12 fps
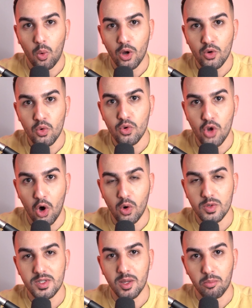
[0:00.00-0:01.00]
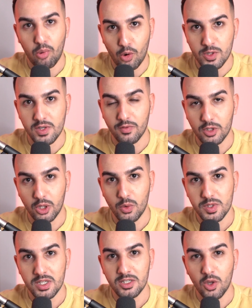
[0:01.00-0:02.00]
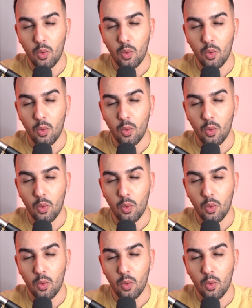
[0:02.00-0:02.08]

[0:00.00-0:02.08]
one who knows the importance of closing,